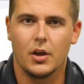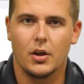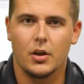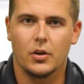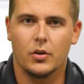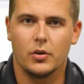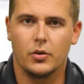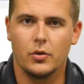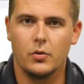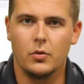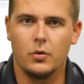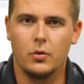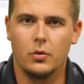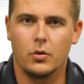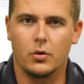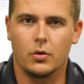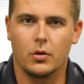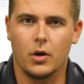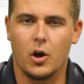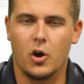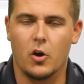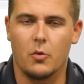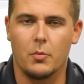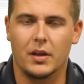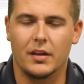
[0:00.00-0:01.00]
Google
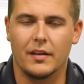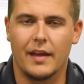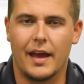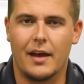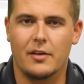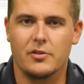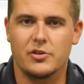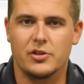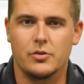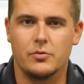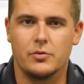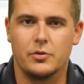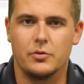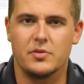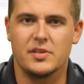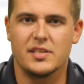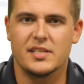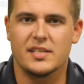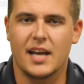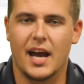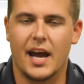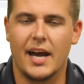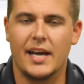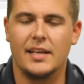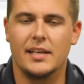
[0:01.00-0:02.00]
Chrome allows you to
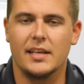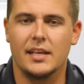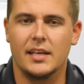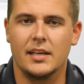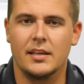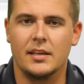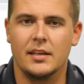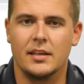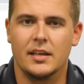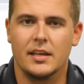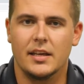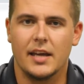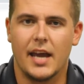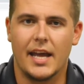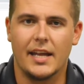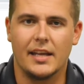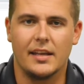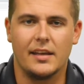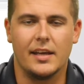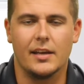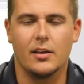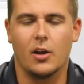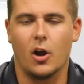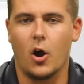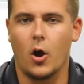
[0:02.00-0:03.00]
sign in and
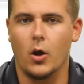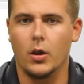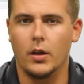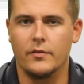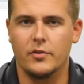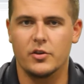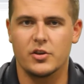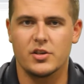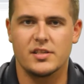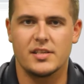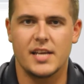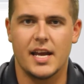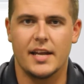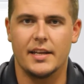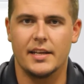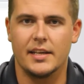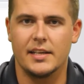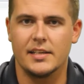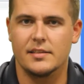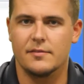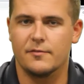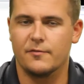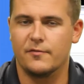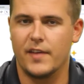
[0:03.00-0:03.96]
get all of your settings,